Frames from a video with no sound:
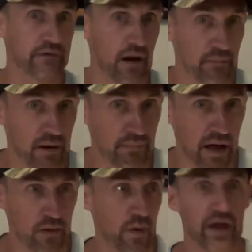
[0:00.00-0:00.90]
gentleman, by
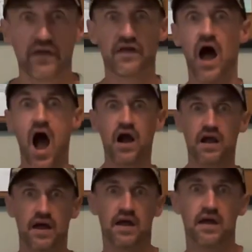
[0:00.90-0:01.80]
the way, he's a hunk,
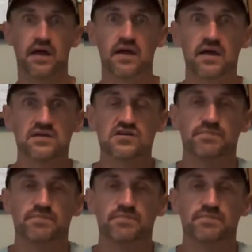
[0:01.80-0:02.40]
just